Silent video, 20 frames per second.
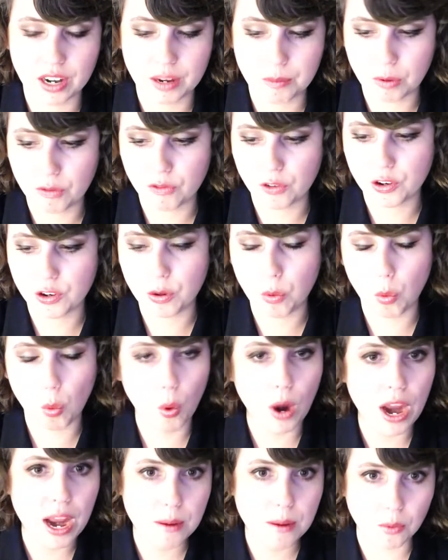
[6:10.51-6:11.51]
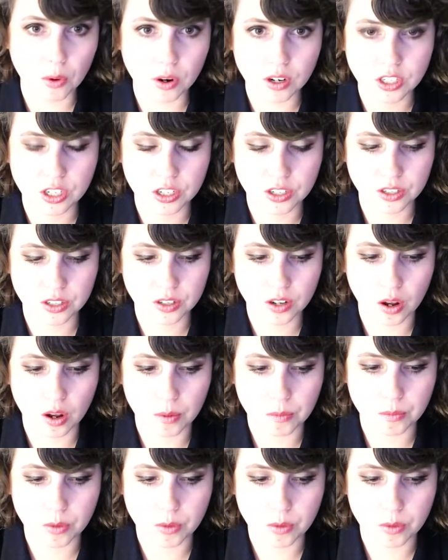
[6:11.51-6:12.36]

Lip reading: I preferred it way more to